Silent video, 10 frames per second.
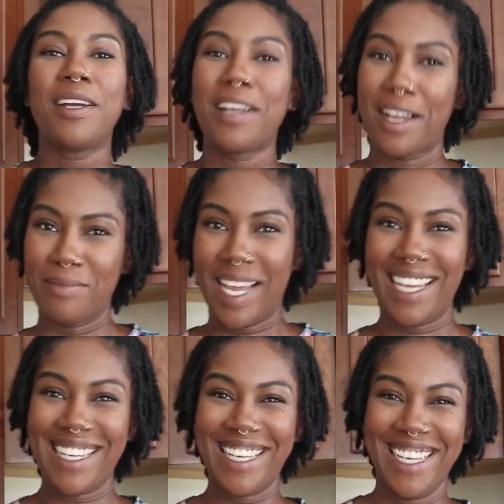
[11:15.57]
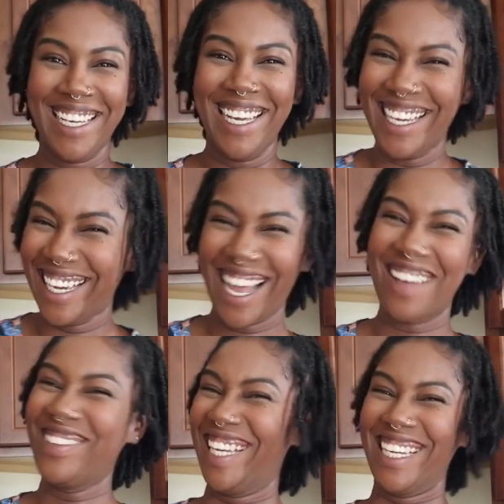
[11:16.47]
I'm back. I
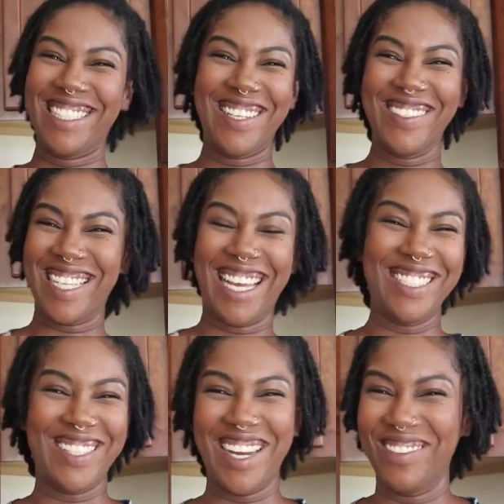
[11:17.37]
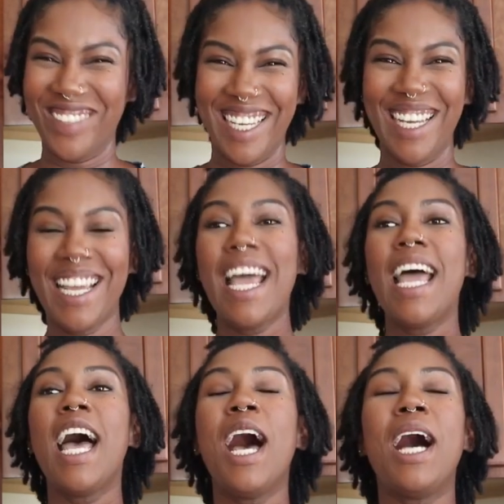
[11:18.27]
be getting so sidetracked, but
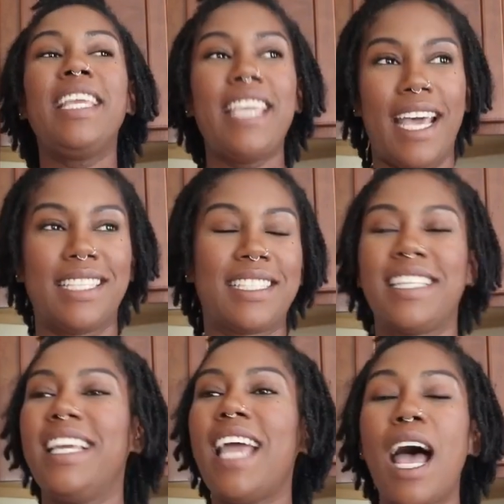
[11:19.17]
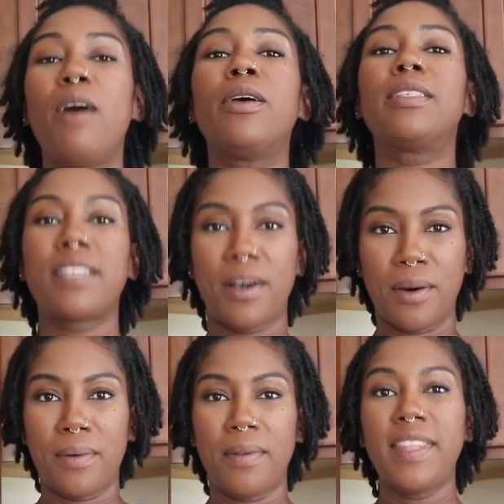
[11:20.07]
yes.
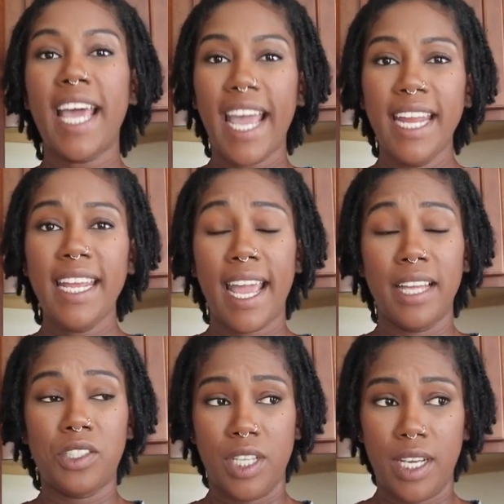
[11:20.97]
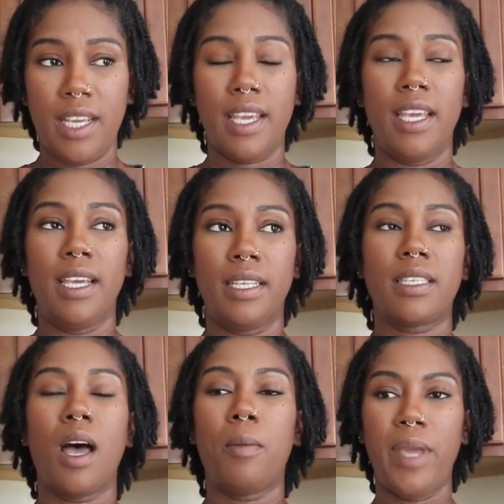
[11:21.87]
So the ADHD
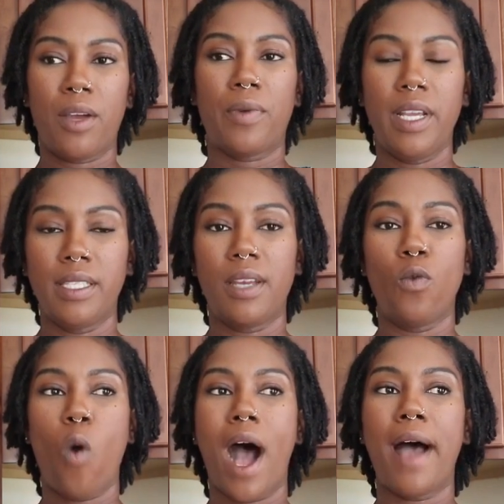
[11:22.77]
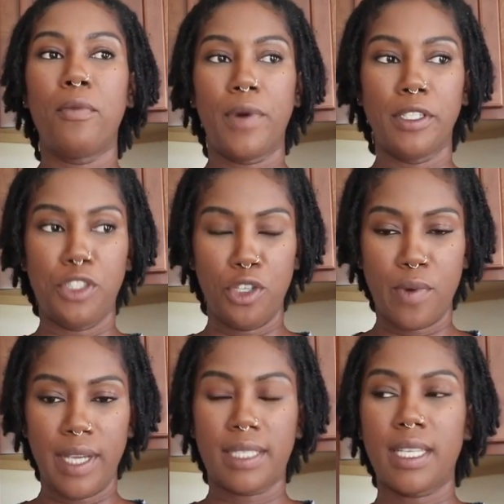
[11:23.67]
is a big reason why we're
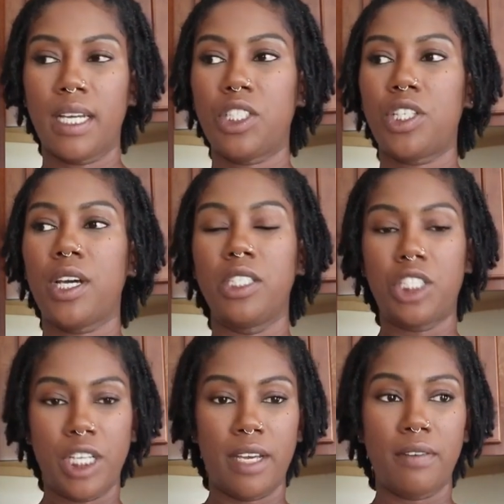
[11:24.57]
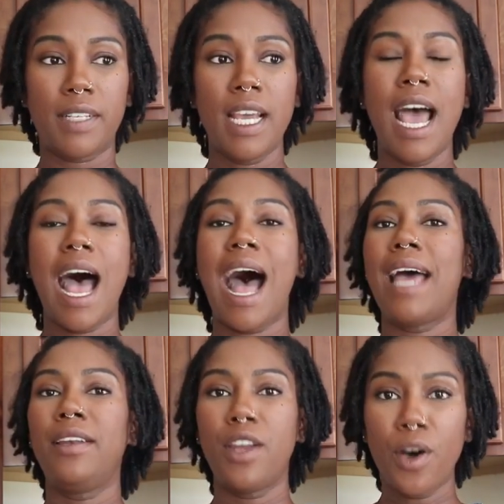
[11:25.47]
doing such a shift. I
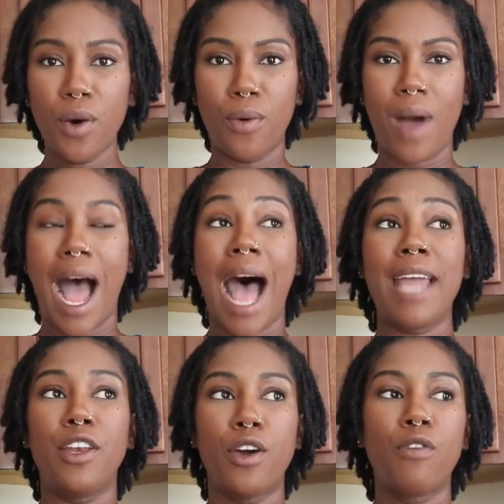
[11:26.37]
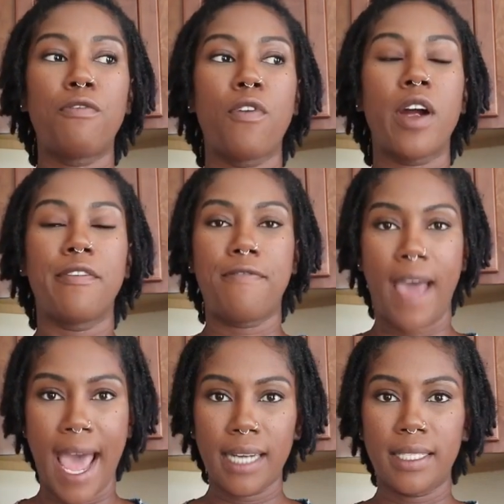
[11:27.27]
know for a
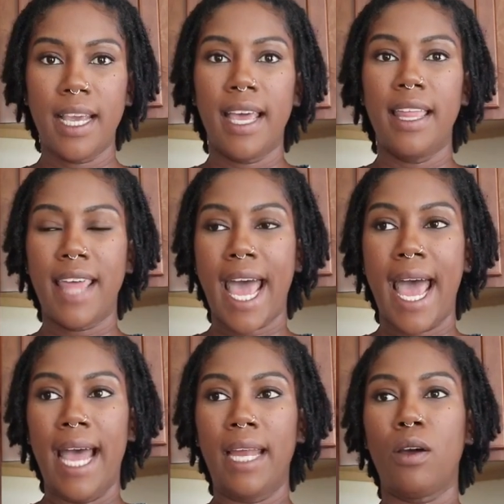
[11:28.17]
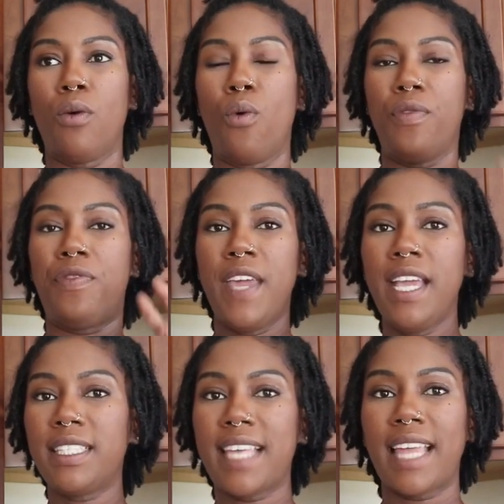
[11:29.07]
fact that
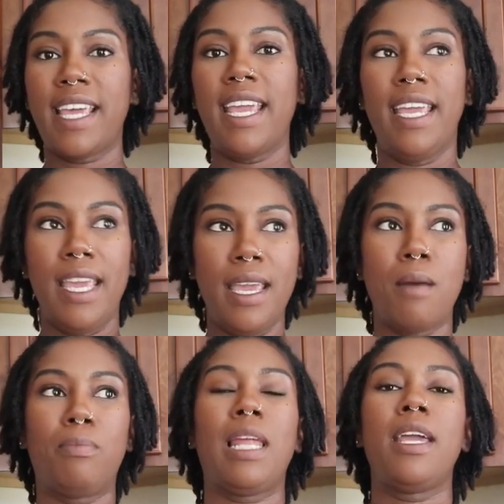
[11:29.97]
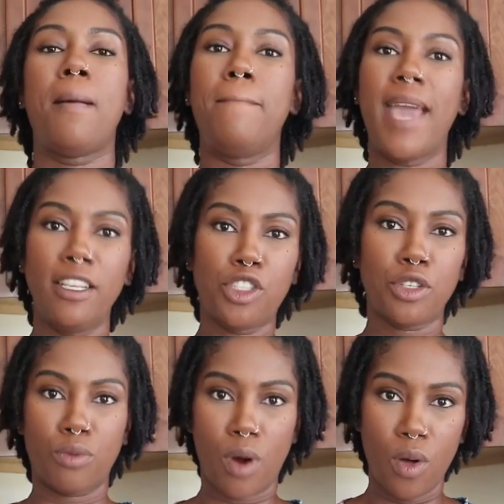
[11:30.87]
things that they eat play a major
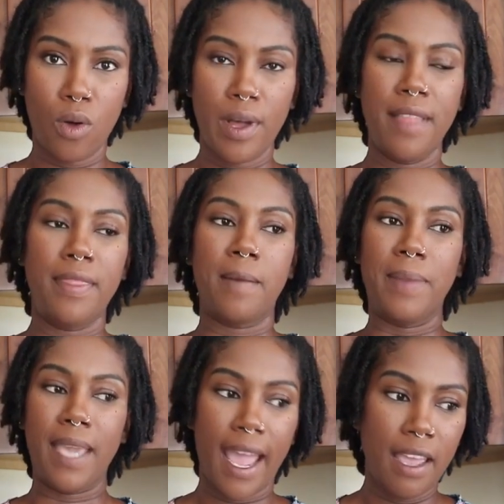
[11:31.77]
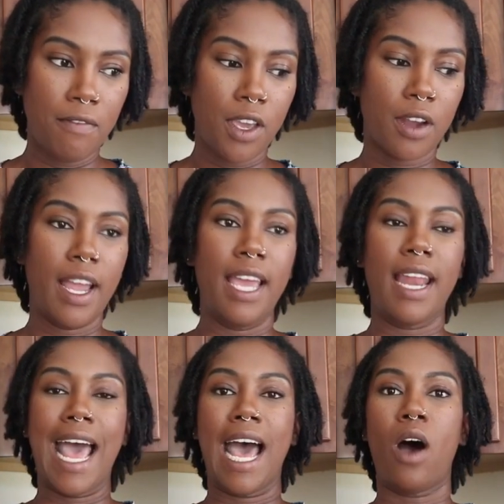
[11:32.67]
role in their behavior and
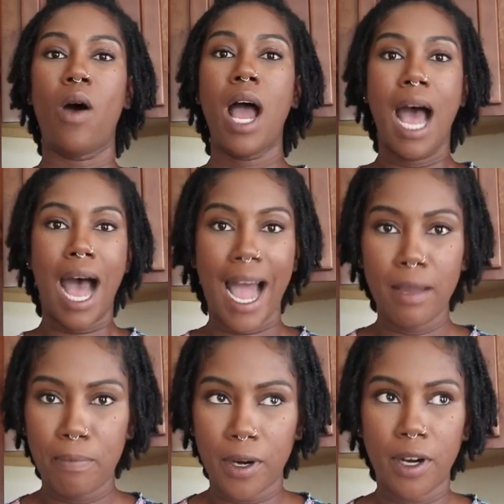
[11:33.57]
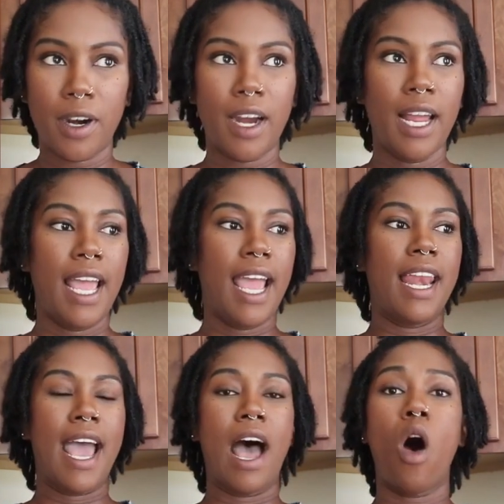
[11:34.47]
how hyper and
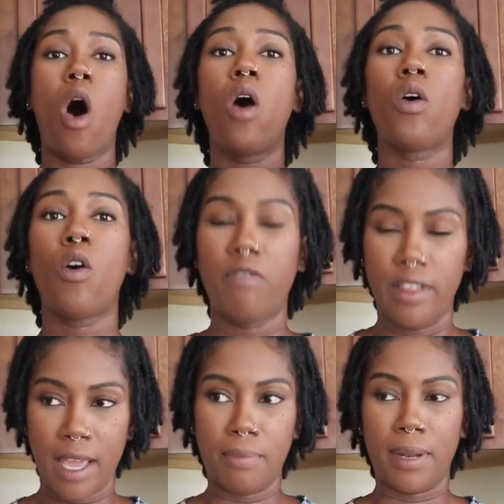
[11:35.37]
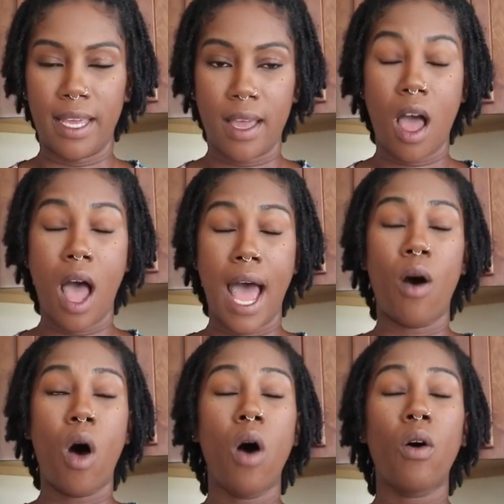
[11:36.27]
how all over
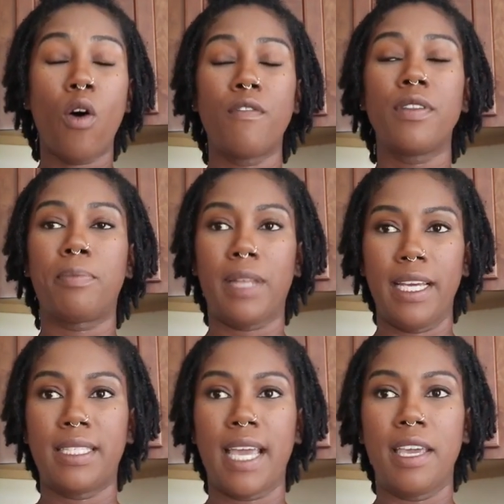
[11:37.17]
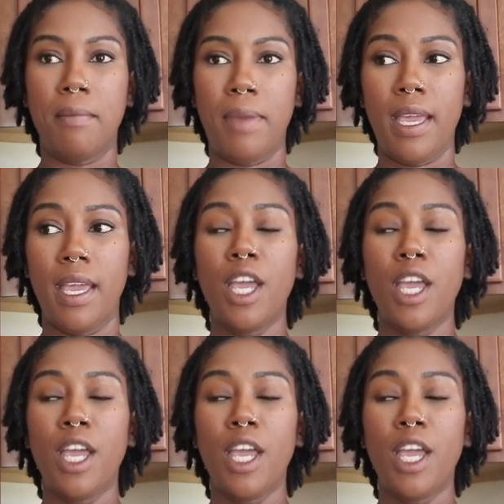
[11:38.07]
the place they can be.